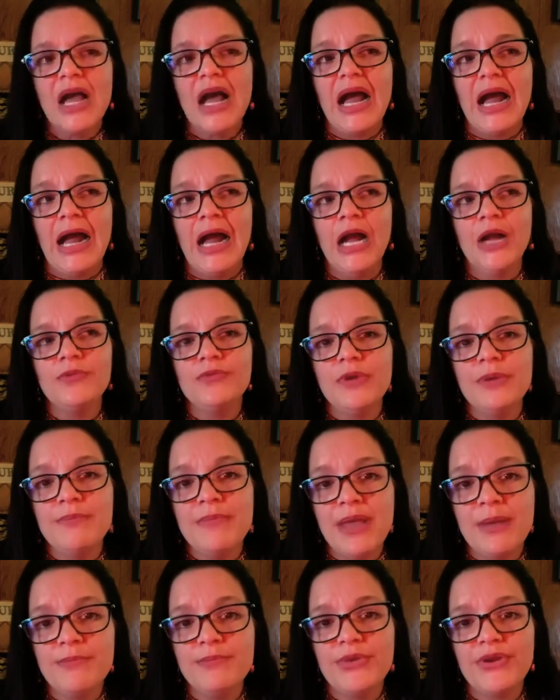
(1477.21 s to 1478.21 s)
I
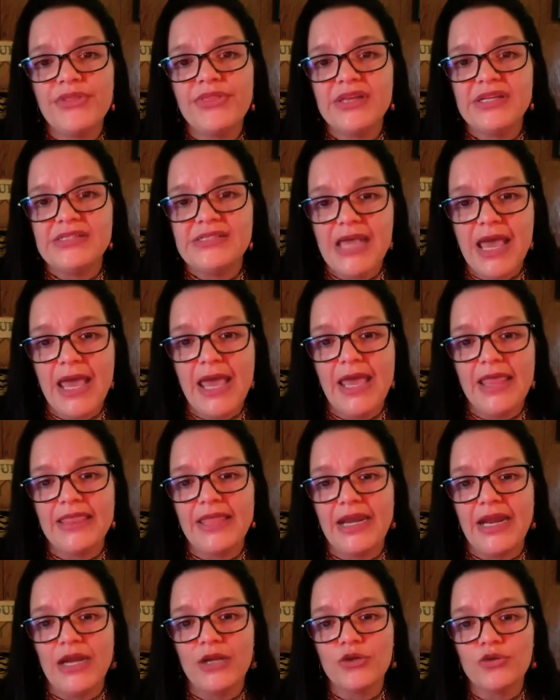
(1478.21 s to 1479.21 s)
remember the day
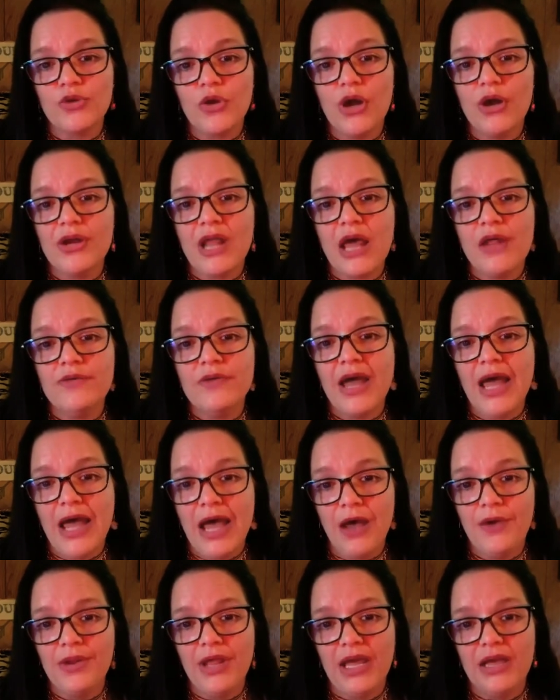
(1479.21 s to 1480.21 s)
that I crawled out of an
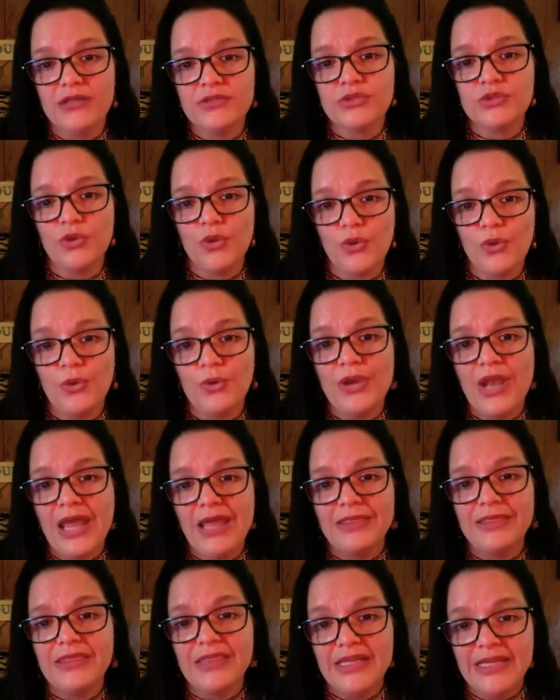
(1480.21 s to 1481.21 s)
outhouse hole and I
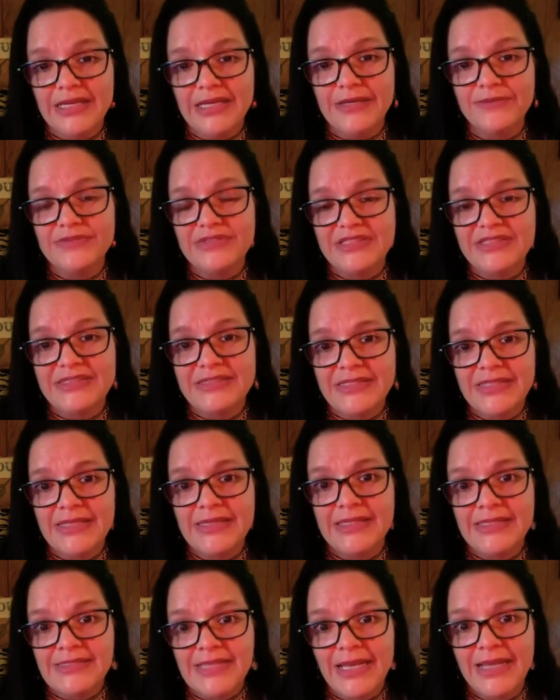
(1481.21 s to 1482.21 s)
lived to see
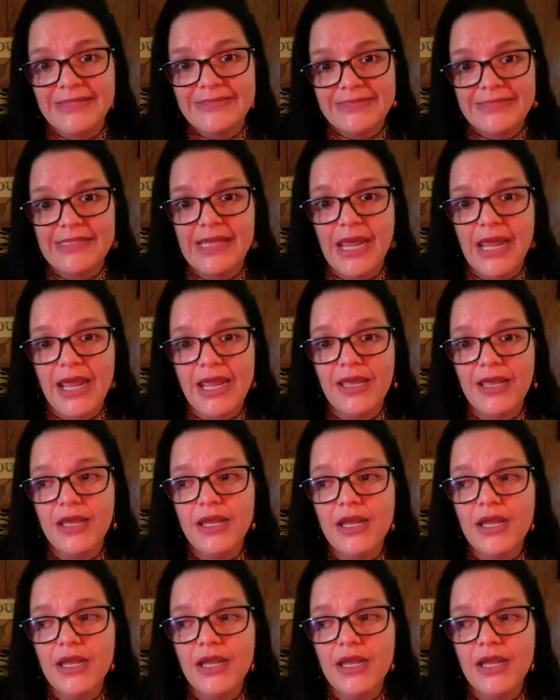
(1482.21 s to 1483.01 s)
the day today.